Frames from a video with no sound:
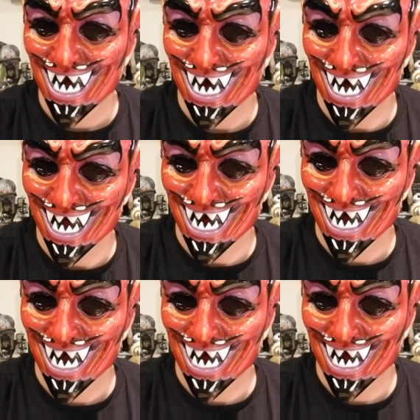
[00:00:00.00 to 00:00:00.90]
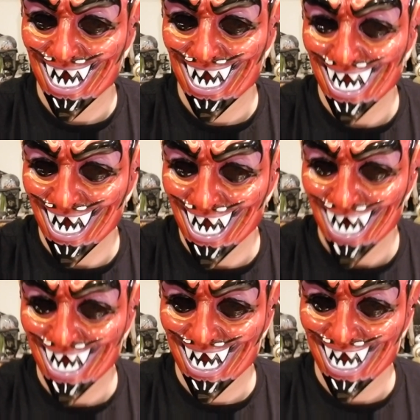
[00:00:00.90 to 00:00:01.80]
all right, guys. So I'm
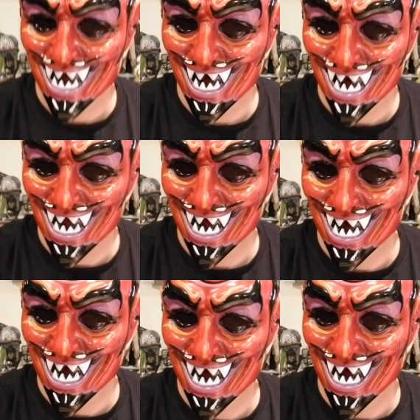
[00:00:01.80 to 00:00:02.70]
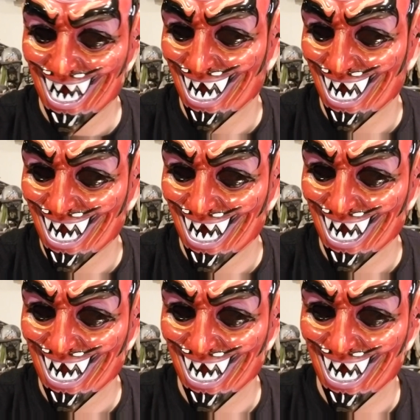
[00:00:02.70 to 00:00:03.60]
not sure how well you're going to be
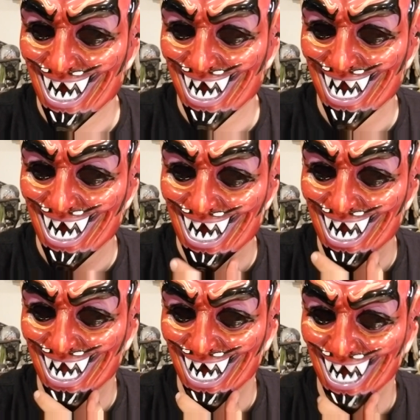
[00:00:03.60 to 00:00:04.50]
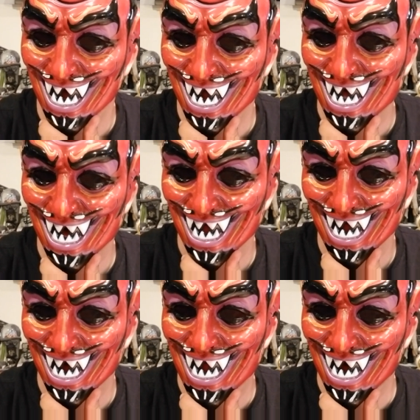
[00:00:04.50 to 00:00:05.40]
able to hear me. Probably, I'm sure it's
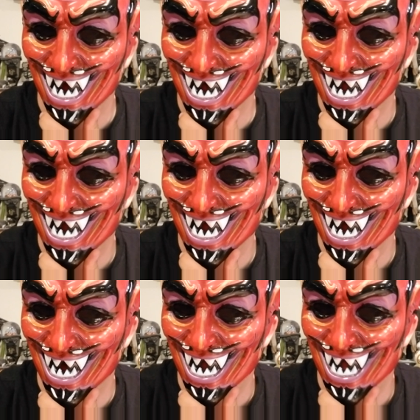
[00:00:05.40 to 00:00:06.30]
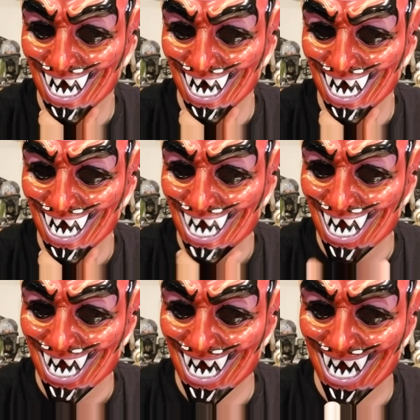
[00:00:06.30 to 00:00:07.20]
going to be a little muffled up, but
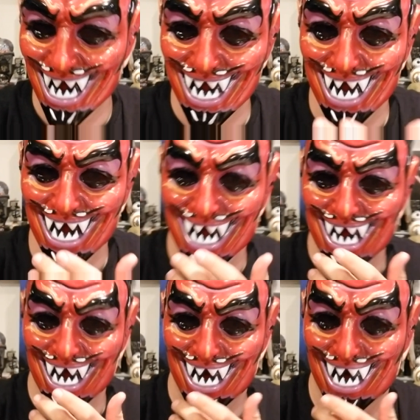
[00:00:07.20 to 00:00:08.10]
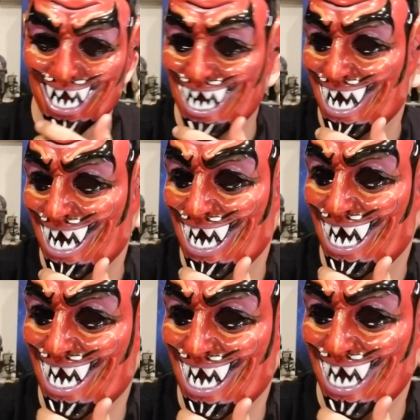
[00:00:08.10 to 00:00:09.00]
this is how the
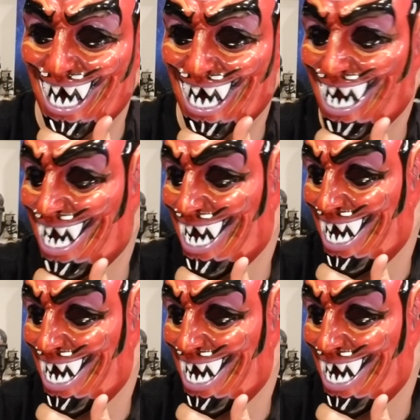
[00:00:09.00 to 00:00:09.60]
devil mask